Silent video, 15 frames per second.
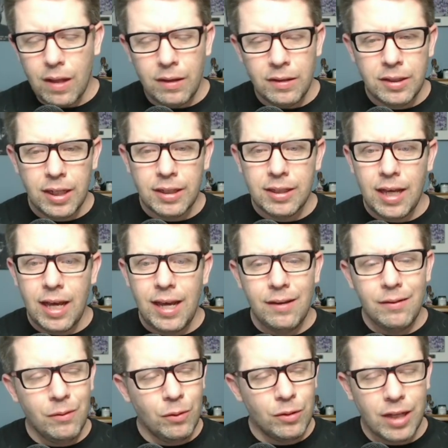
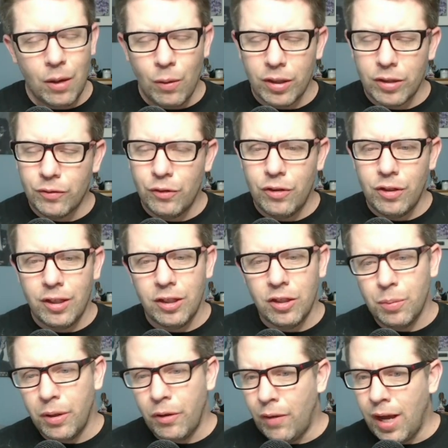6'8", was at West Virginia. He's
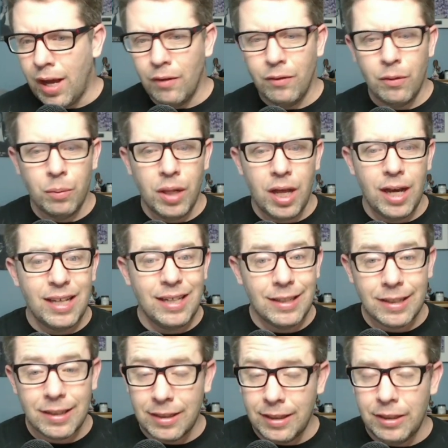been around the block. He's
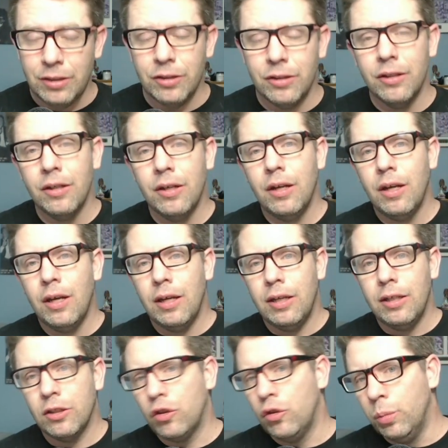a senior.
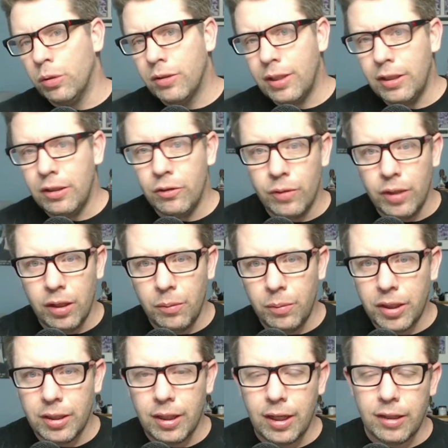He's a super senior, really,
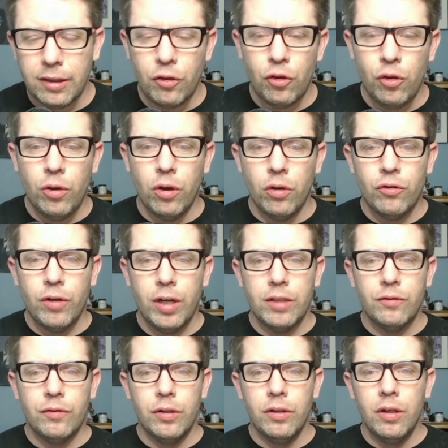because he got the JUCO
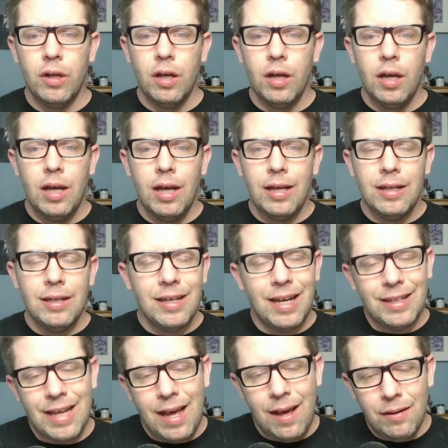transfer.
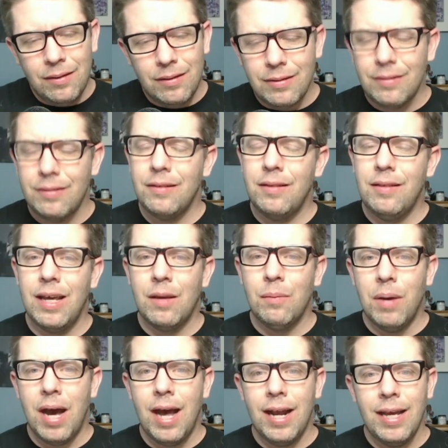Got that thick
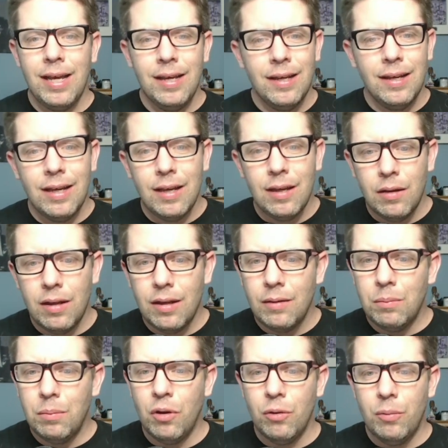body,
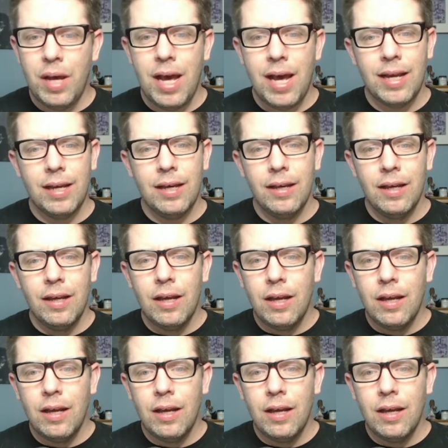put back,